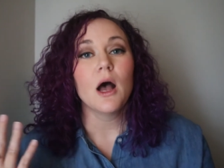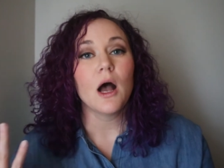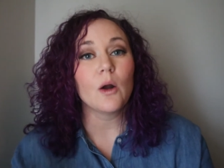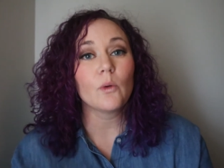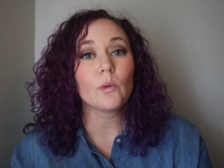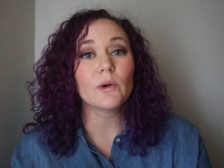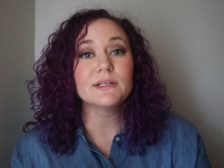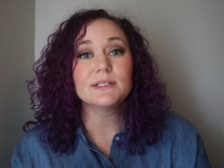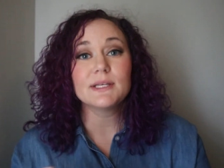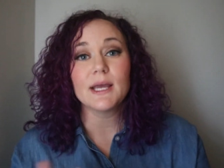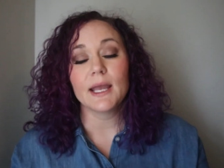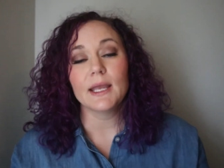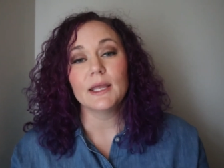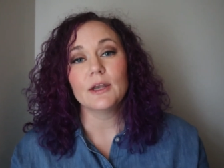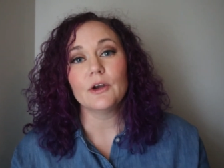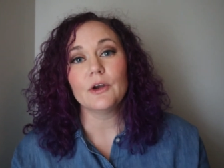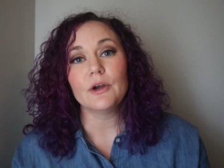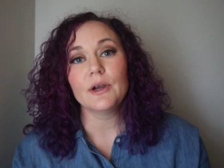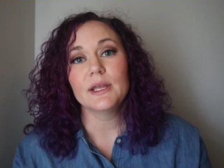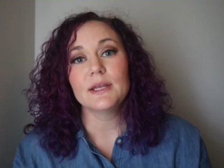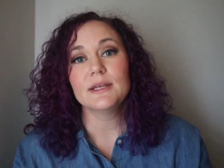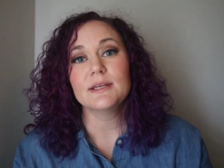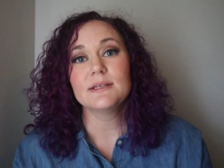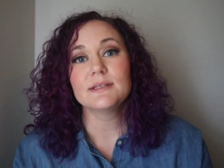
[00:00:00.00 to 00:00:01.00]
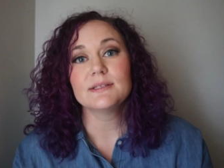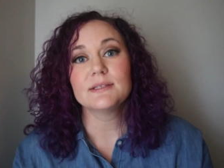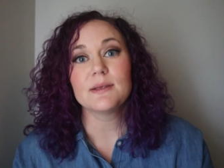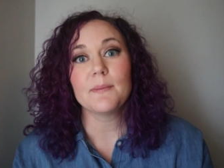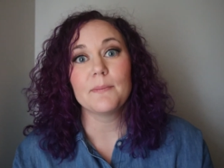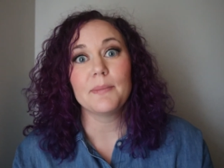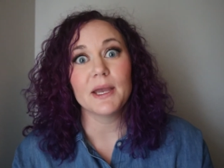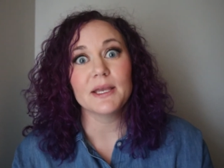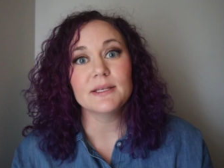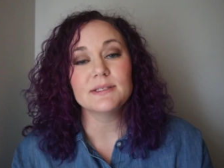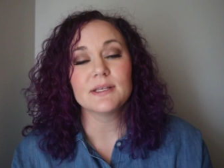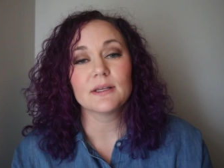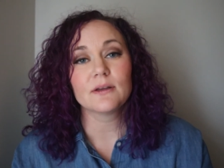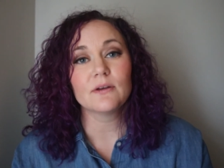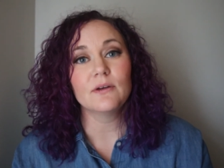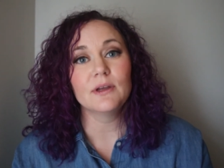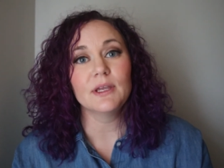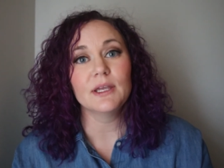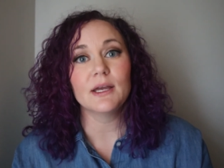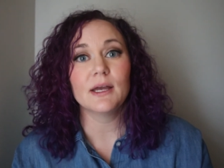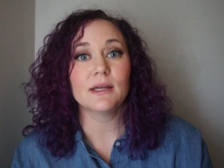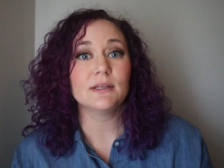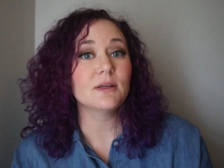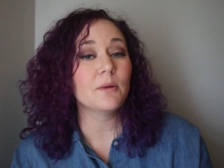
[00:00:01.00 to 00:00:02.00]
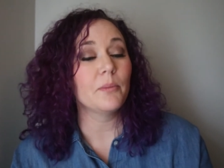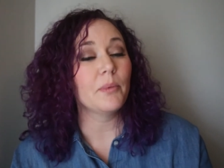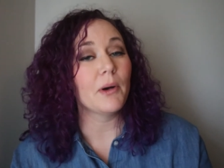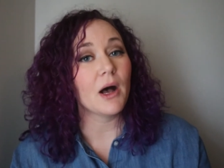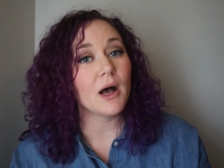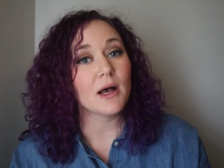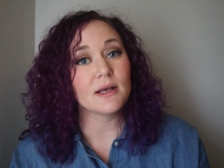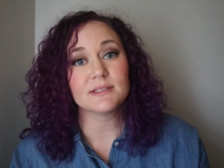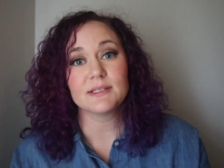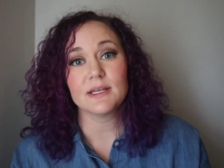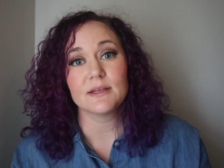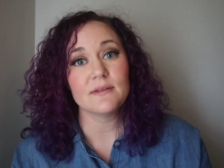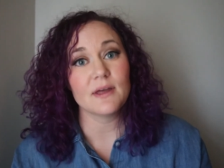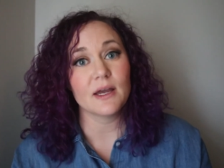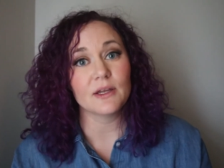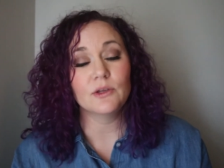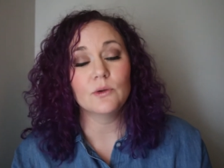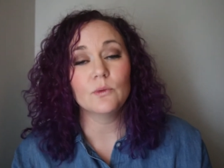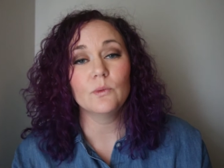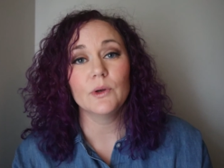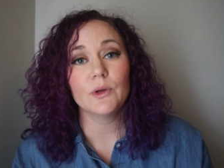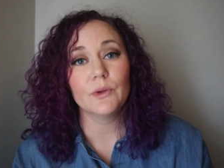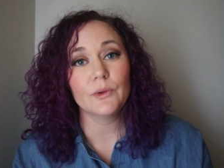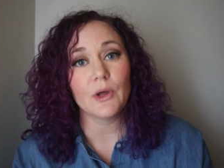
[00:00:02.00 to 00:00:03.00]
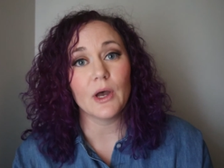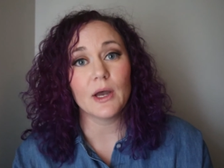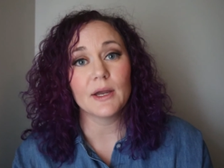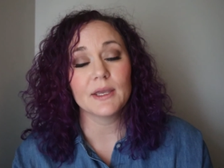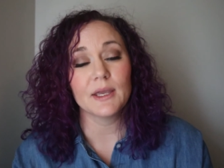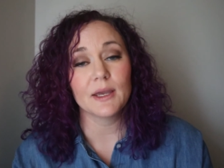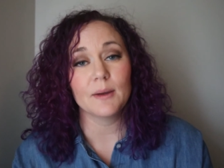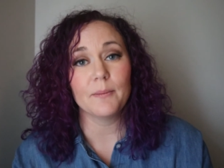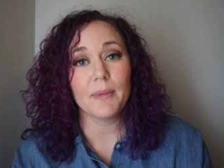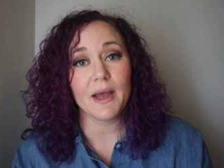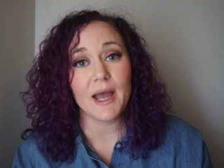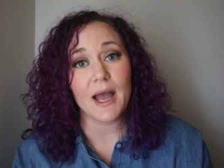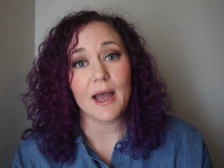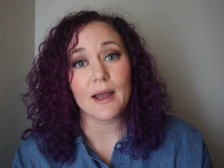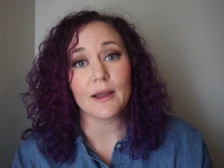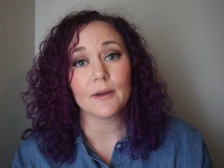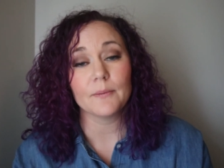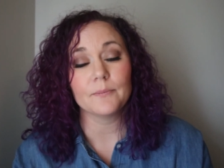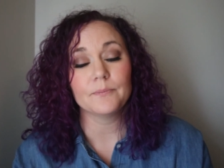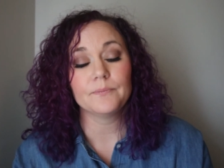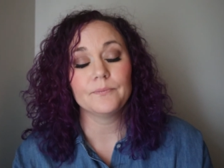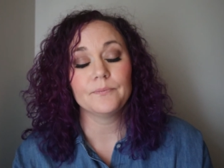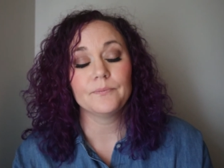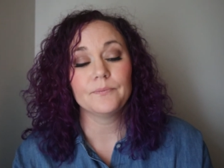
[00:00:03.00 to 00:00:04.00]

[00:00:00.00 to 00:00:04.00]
A retainer is basically a deposit that you will not get back.